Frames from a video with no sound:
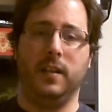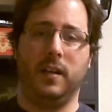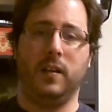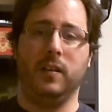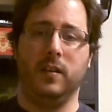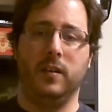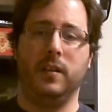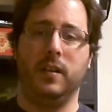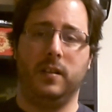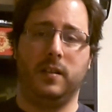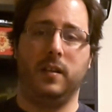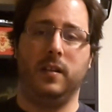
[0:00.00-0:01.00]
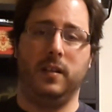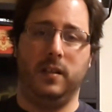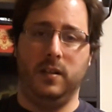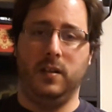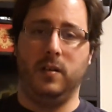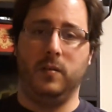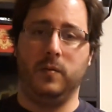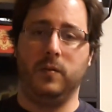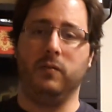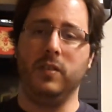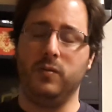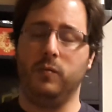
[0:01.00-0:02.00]
They're going to learn that
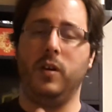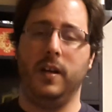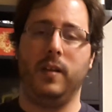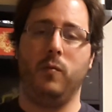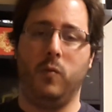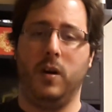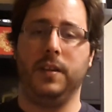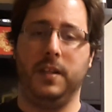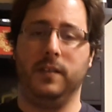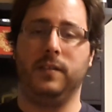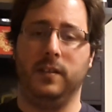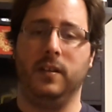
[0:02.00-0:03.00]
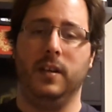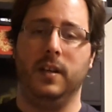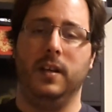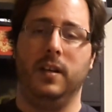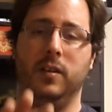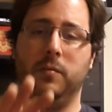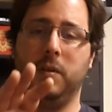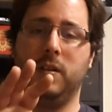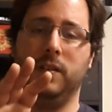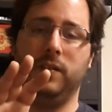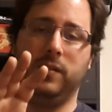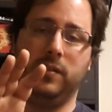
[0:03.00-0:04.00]
the reason why they want this is
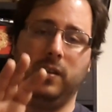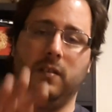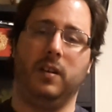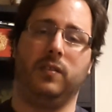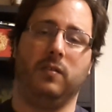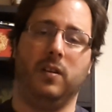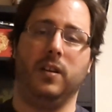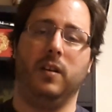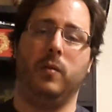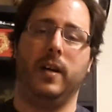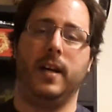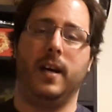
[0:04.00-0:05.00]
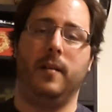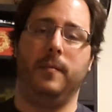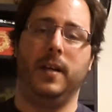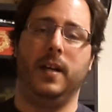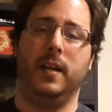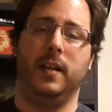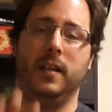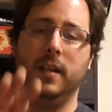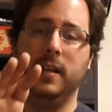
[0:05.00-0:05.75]
because cigarettes are on their way out, man.